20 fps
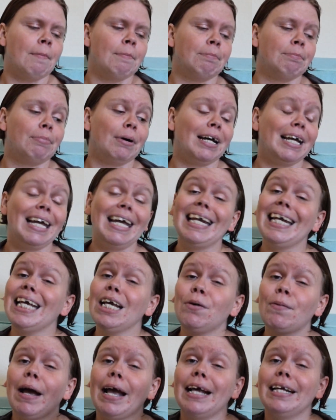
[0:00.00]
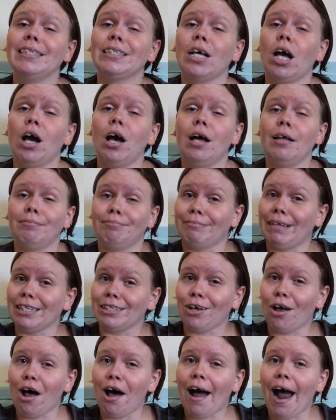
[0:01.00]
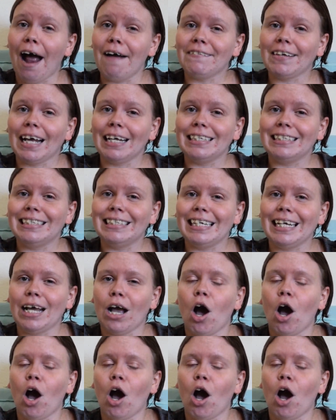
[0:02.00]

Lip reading: But anyways, that's all I have, guys, today.